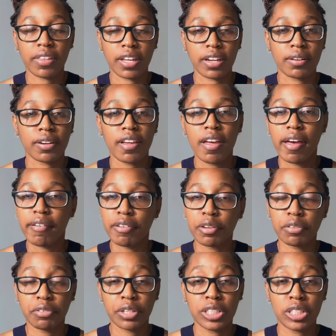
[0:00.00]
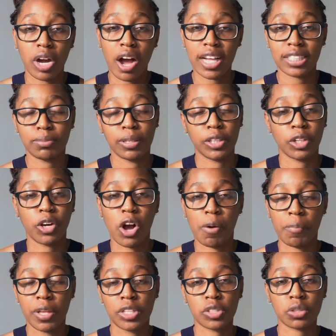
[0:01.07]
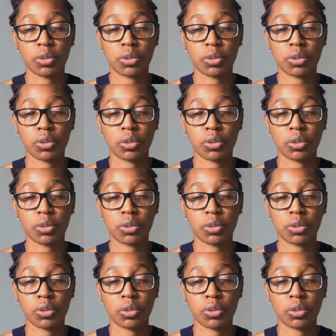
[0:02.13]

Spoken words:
then feel free to ask me in the comments,